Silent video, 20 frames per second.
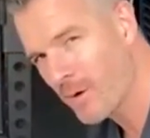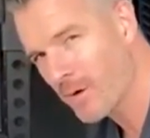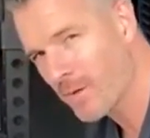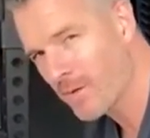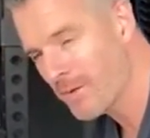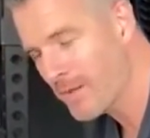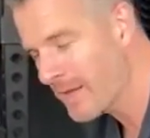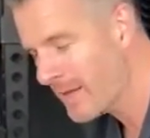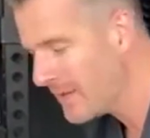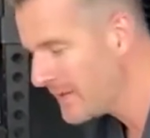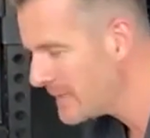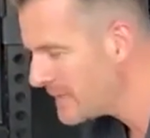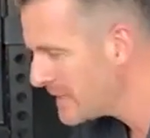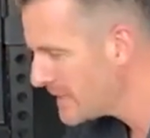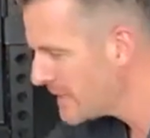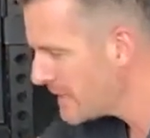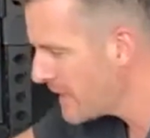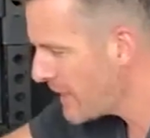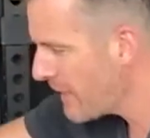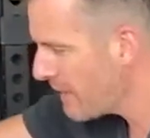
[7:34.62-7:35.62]
on in there.
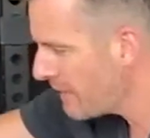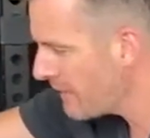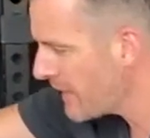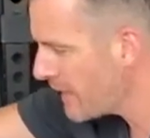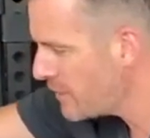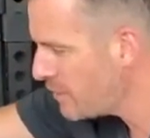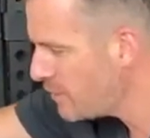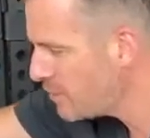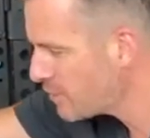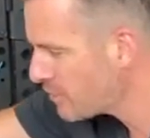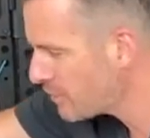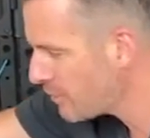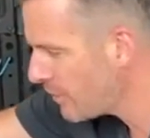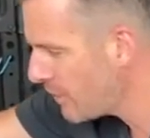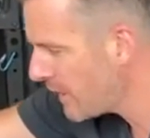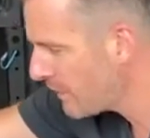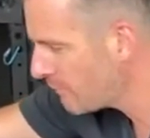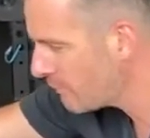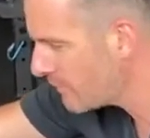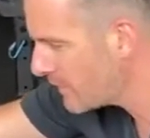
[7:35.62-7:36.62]
Then you
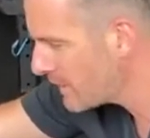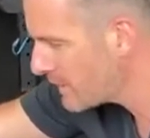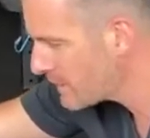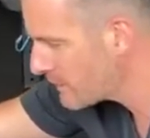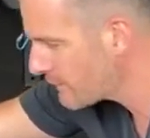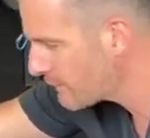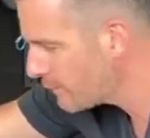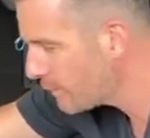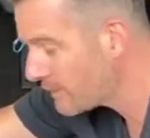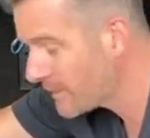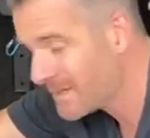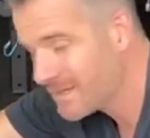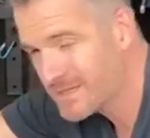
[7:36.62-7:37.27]
try and reach forward.